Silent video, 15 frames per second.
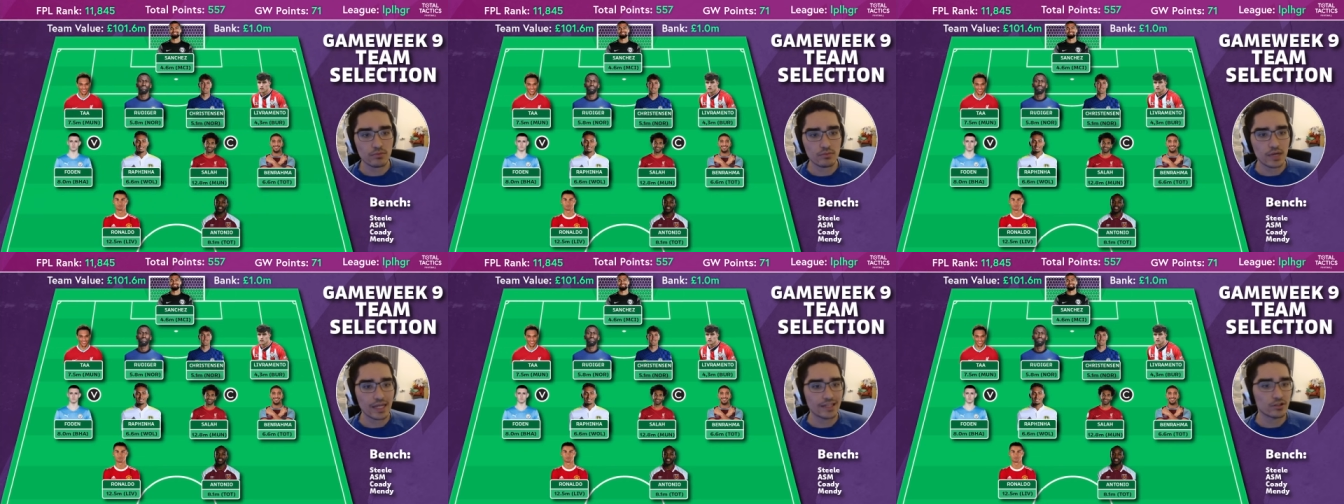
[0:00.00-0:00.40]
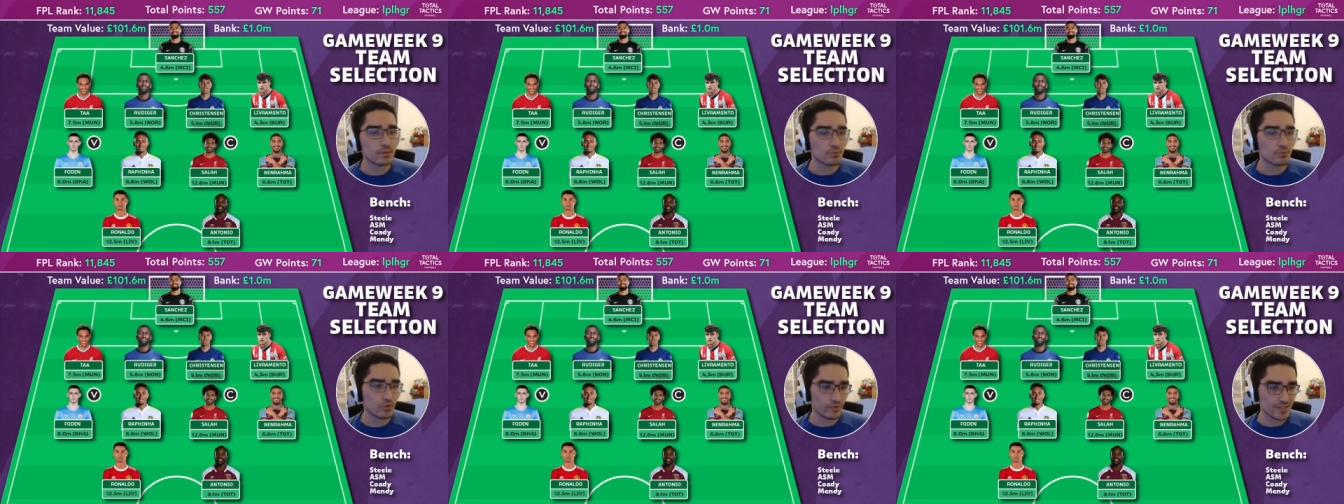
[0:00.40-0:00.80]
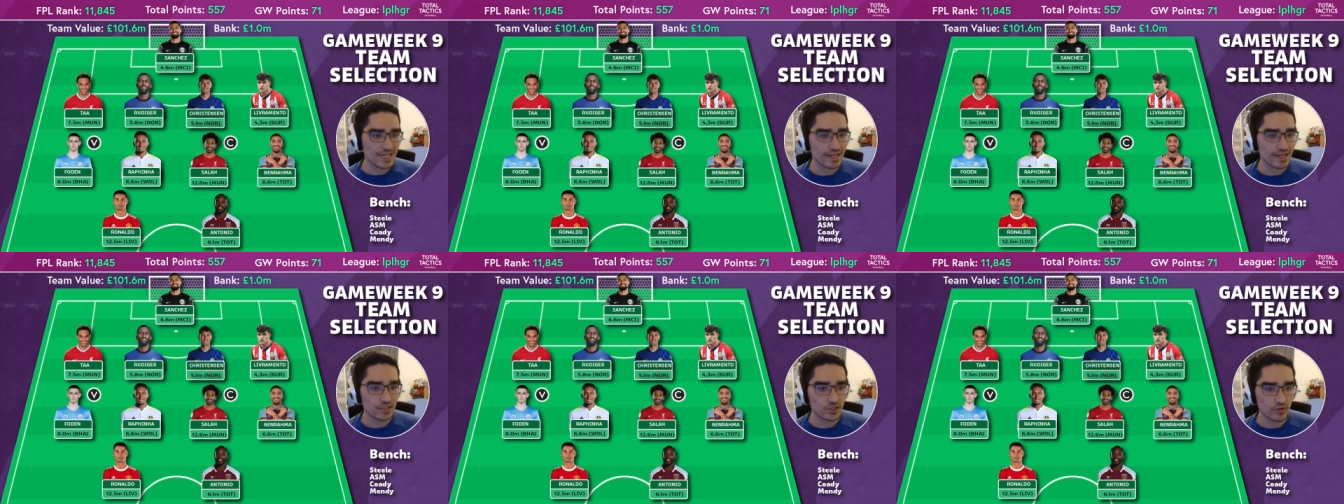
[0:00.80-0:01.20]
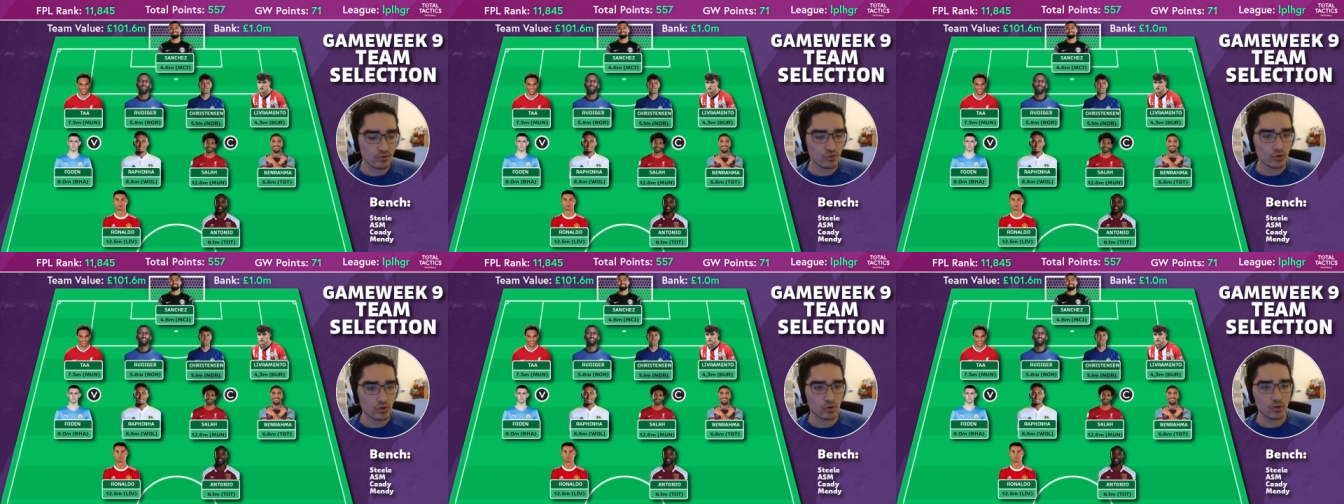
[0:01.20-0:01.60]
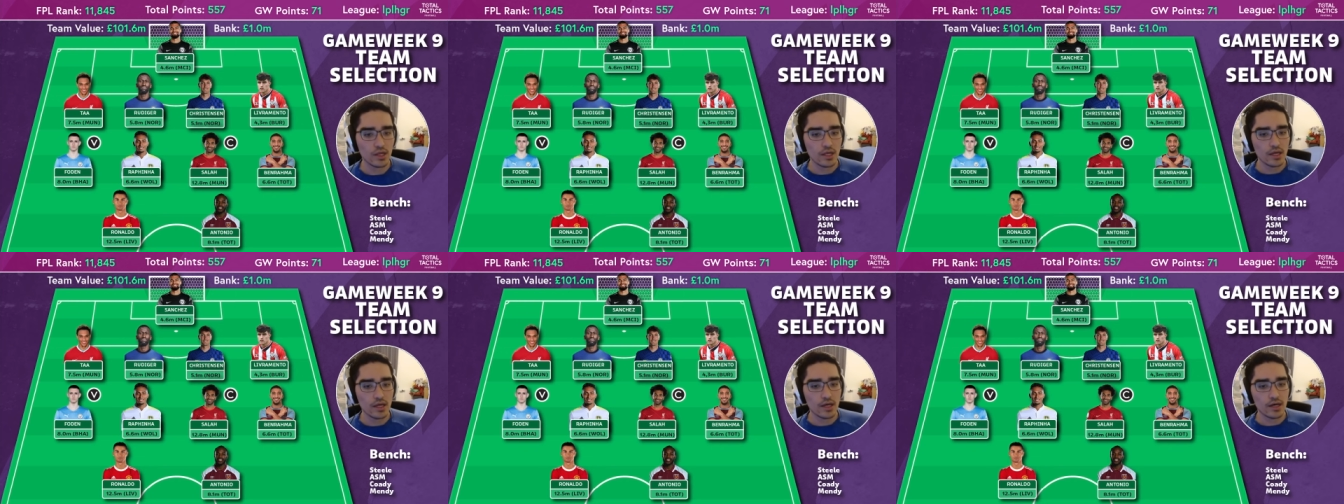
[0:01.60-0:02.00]
a little bit more of a secondary role
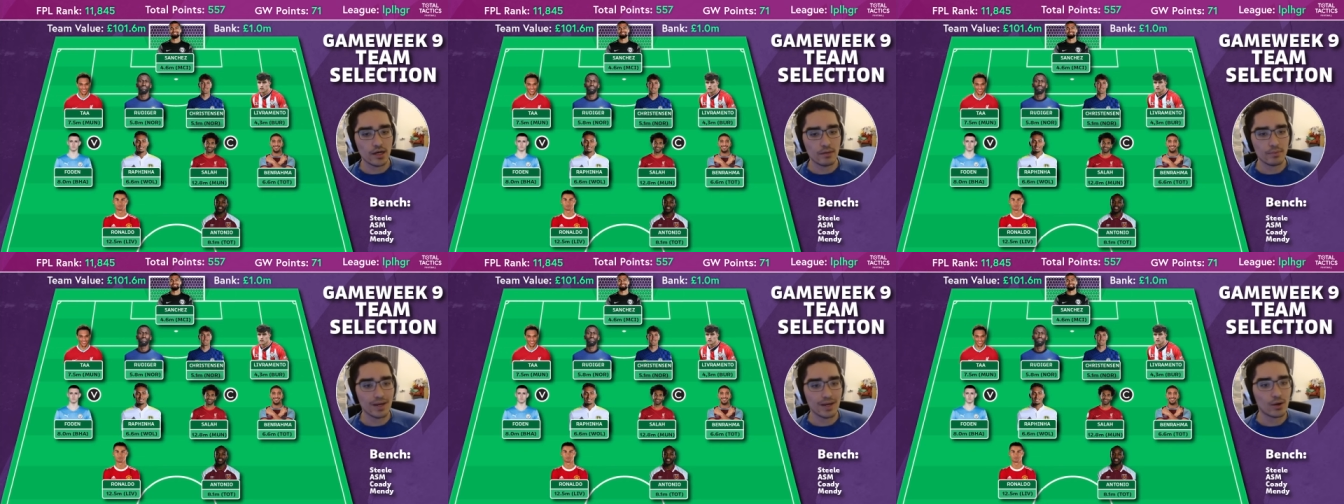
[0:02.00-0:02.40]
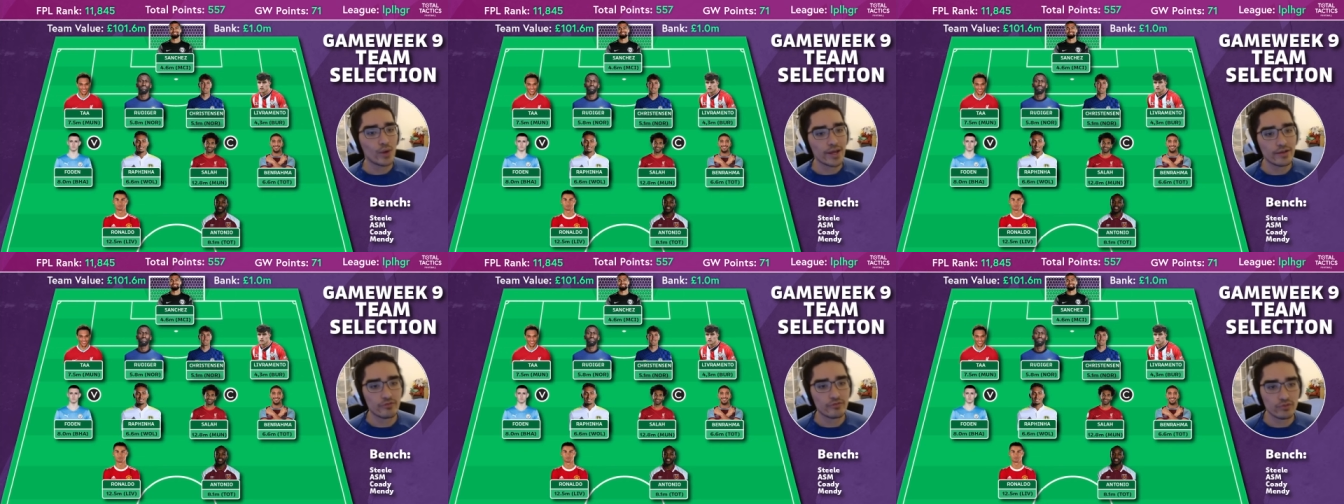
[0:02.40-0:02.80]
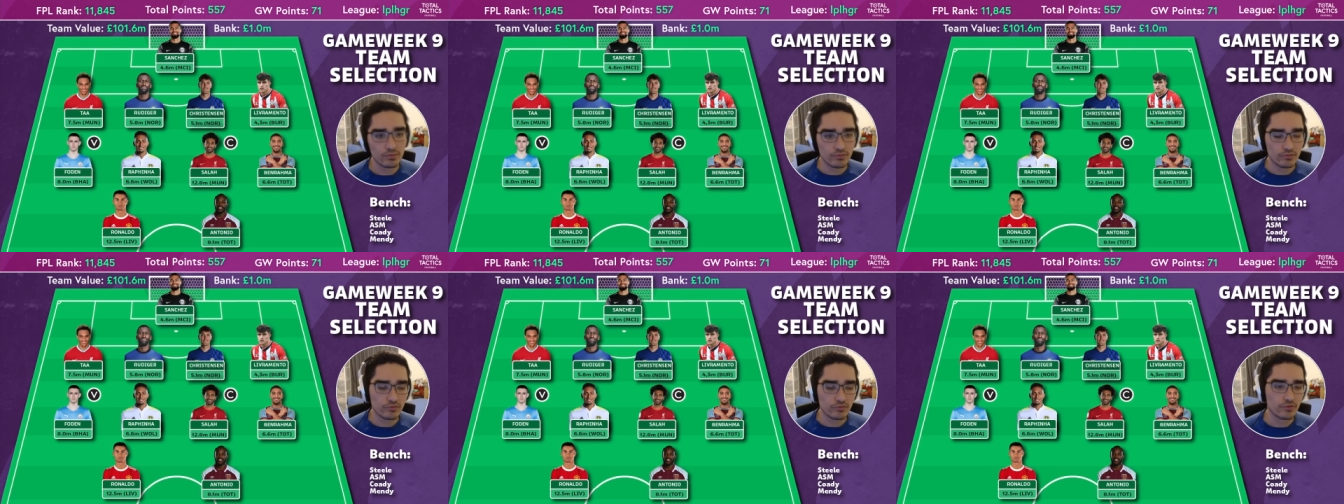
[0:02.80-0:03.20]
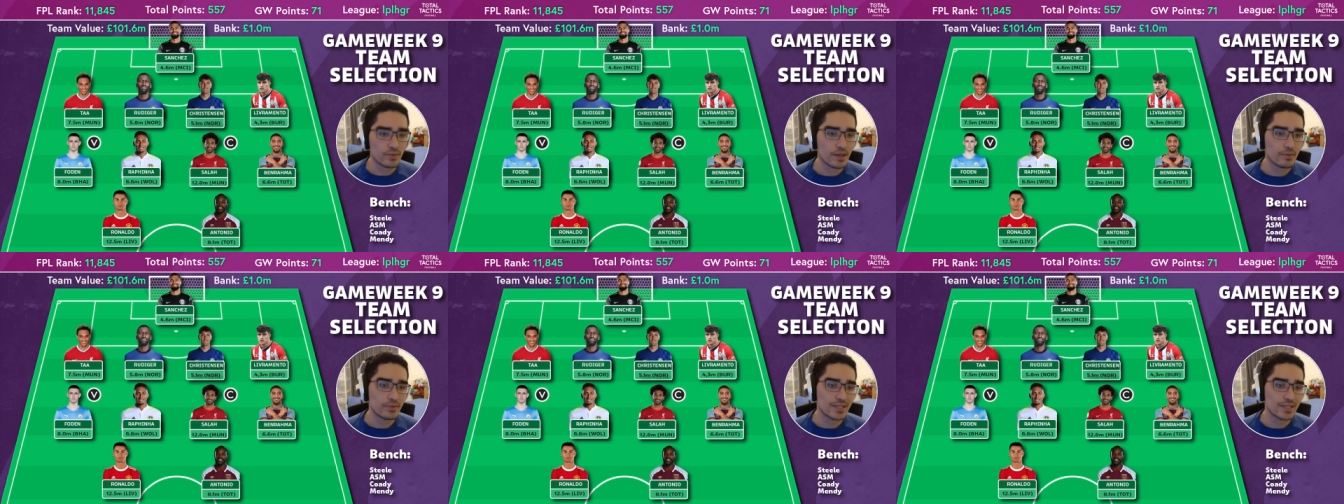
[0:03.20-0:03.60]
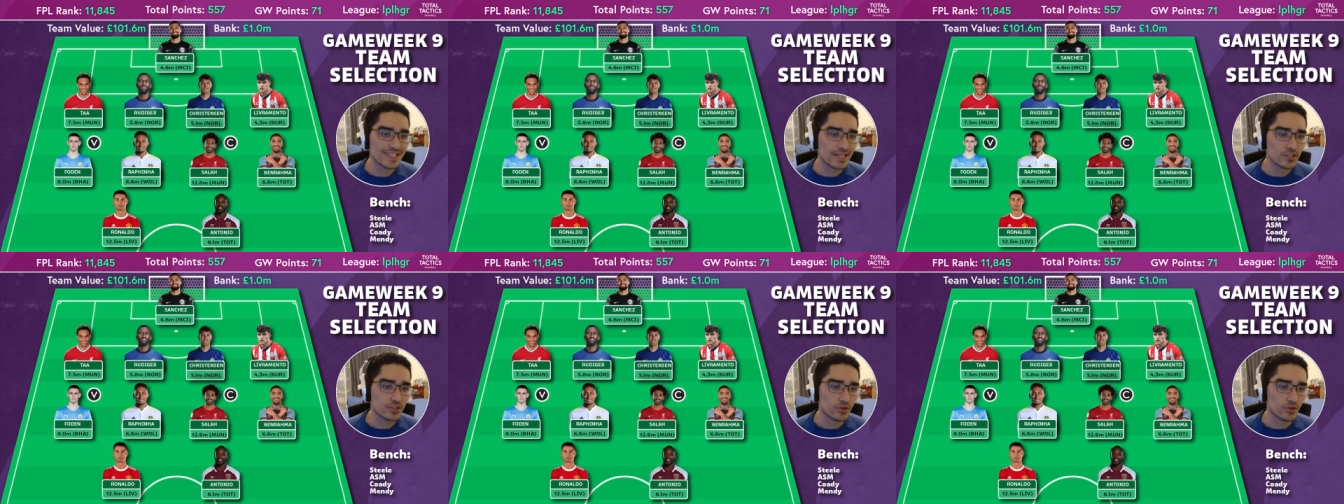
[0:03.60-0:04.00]
um, away from from him in the
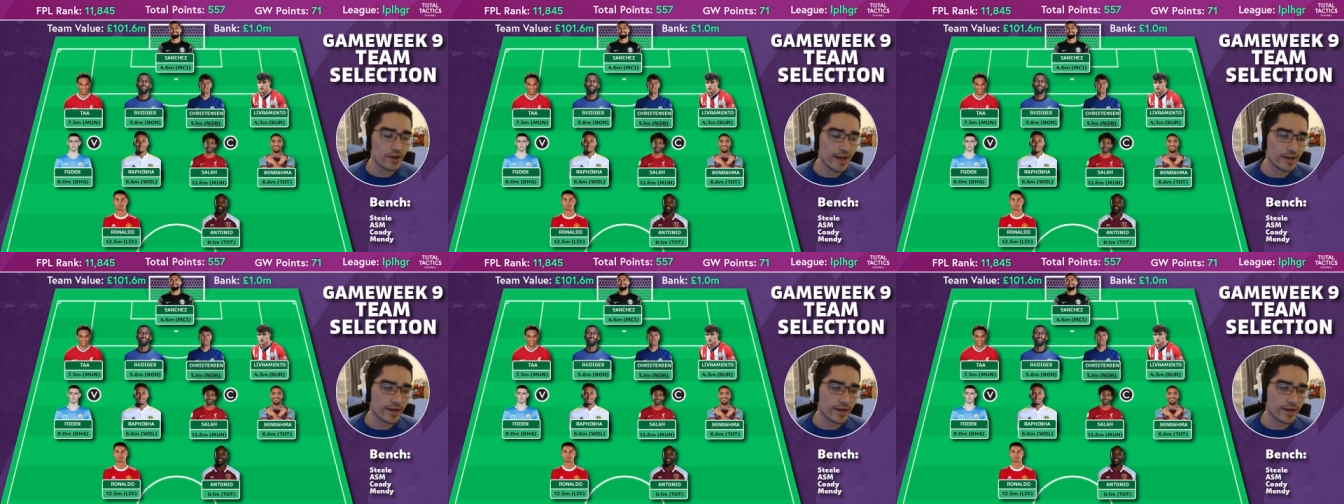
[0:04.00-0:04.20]
center.